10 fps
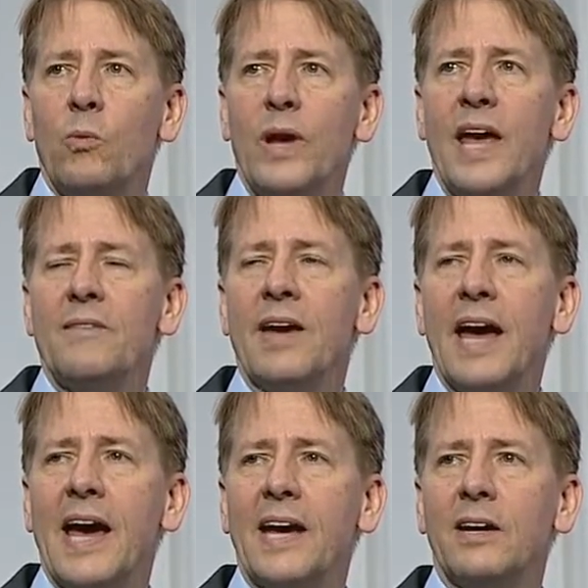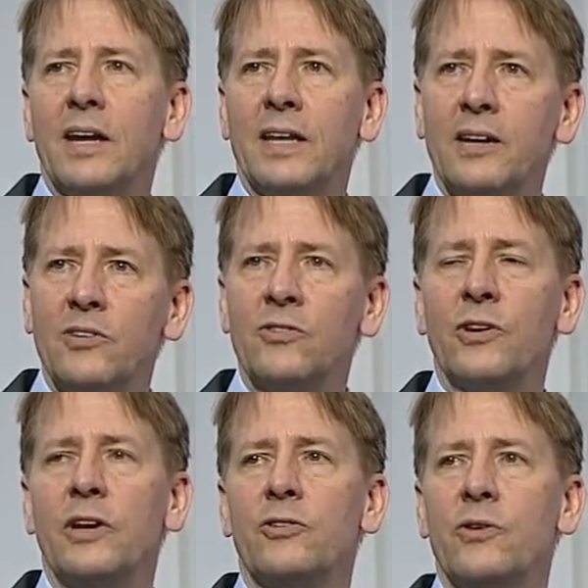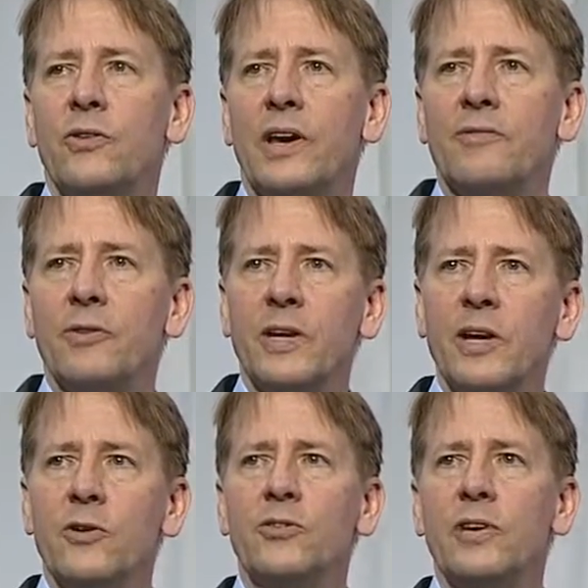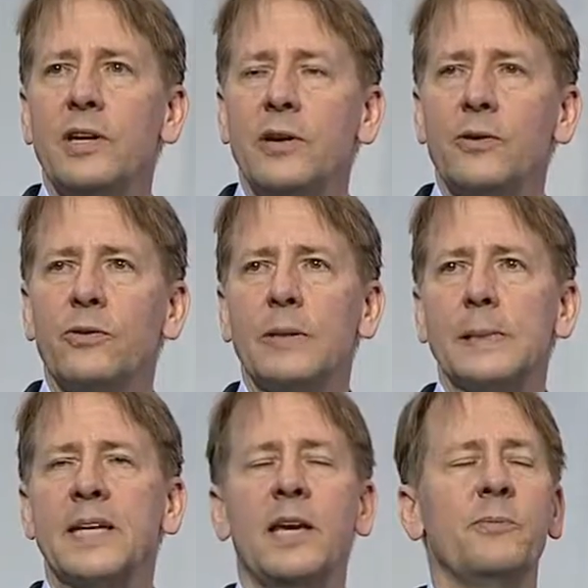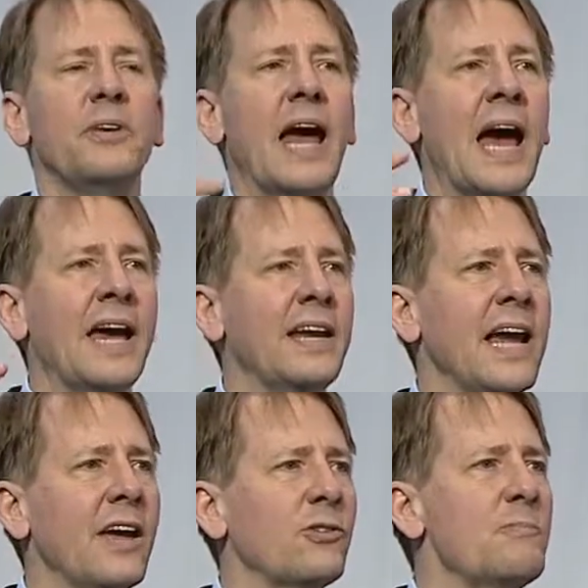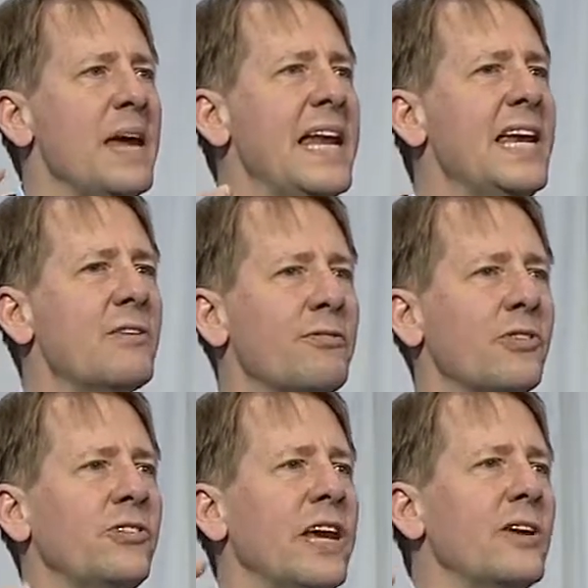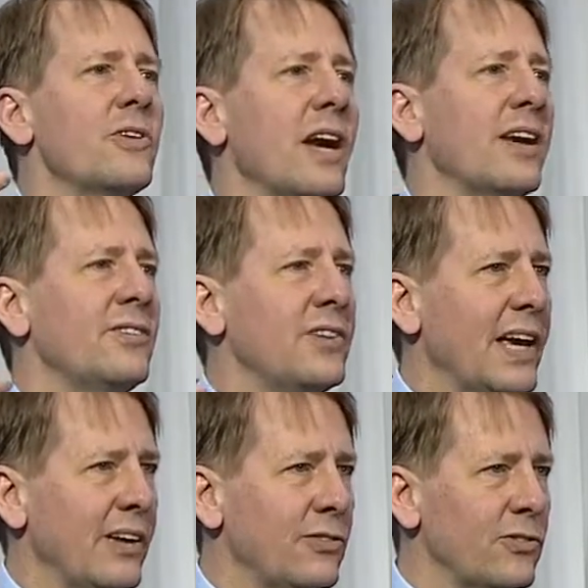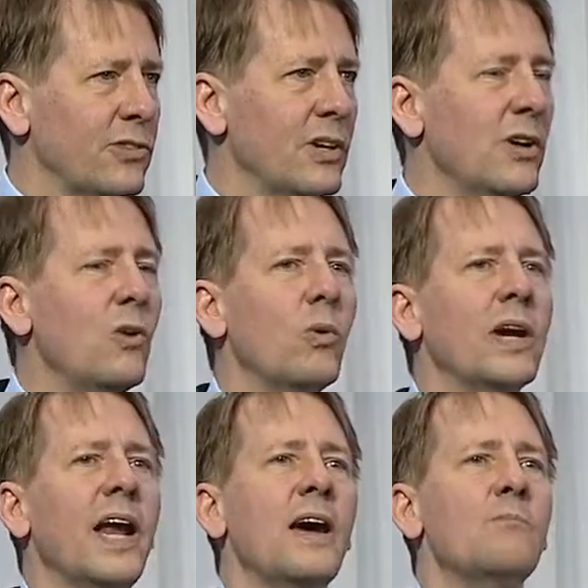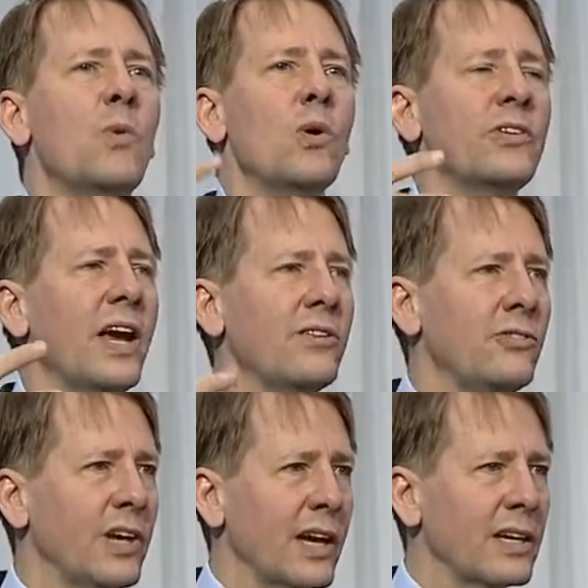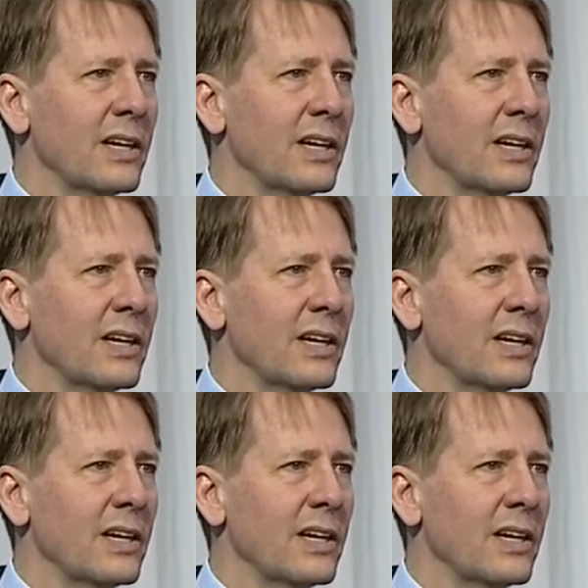We have had a legislature that for years and years keeps adding, has a mania for standardized tests. We're going to have more testing.